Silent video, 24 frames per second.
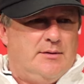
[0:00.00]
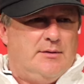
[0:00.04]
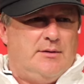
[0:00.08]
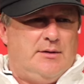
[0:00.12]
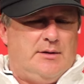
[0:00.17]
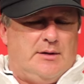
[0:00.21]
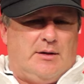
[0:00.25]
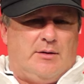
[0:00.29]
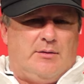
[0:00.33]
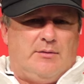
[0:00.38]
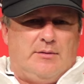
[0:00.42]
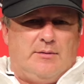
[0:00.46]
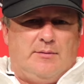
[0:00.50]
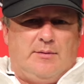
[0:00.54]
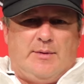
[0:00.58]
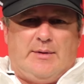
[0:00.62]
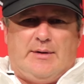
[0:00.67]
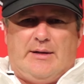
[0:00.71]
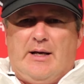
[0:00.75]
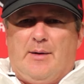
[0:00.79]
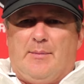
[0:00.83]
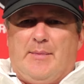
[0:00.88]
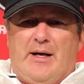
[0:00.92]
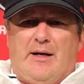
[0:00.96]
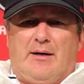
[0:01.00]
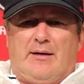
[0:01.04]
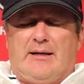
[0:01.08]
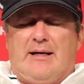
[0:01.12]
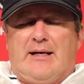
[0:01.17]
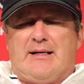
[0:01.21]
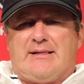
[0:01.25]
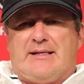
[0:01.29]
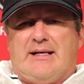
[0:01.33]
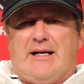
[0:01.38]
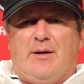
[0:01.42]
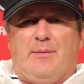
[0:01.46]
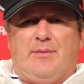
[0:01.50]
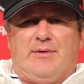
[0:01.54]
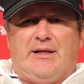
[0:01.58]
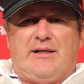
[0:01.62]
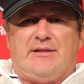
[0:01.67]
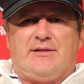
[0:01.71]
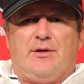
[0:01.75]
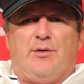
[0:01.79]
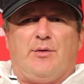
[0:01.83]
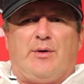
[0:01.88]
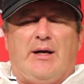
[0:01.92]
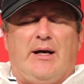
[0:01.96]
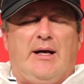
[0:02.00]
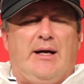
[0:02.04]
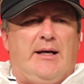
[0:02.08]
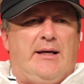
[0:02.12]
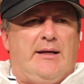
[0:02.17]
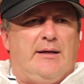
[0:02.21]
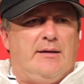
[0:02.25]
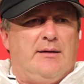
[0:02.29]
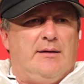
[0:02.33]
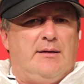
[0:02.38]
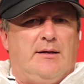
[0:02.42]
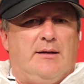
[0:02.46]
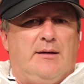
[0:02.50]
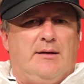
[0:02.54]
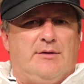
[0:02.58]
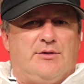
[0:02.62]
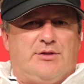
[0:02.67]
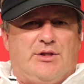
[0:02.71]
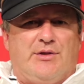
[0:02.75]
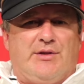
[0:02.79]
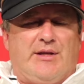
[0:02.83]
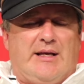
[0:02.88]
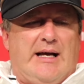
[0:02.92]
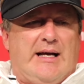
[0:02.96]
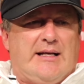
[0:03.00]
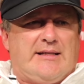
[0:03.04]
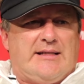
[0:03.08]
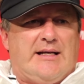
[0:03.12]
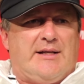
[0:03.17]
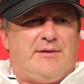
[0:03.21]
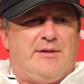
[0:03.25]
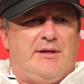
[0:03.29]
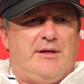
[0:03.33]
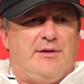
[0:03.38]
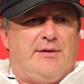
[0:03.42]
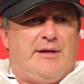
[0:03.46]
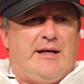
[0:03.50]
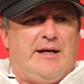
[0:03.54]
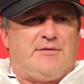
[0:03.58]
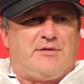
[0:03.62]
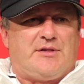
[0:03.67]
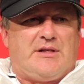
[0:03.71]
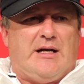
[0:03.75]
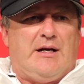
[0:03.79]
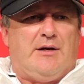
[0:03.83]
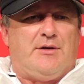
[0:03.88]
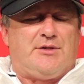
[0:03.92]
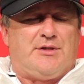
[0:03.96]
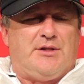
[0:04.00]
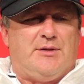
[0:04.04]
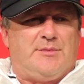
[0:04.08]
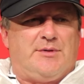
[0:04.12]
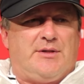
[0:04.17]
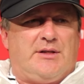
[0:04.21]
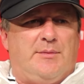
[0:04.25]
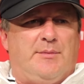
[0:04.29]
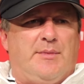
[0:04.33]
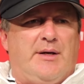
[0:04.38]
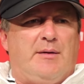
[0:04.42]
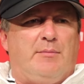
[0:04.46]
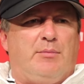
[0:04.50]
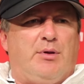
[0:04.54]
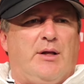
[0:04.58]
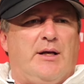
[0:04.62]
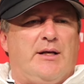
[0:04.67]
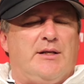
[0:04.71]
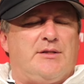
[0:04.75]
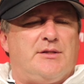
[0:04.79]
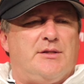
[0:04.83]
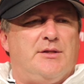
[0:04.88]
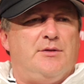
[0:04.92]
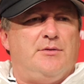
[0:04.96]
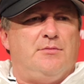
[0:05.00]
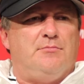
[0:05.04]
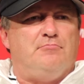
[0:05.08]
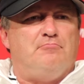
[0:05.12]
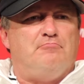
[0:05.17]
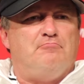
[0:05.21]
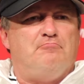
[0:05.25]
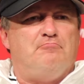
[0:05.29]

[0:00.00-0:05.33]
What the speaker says: you know, I mean, yeah, Malachi's out, but that's okay. There's other guys out there that have scholarships that can make plays too.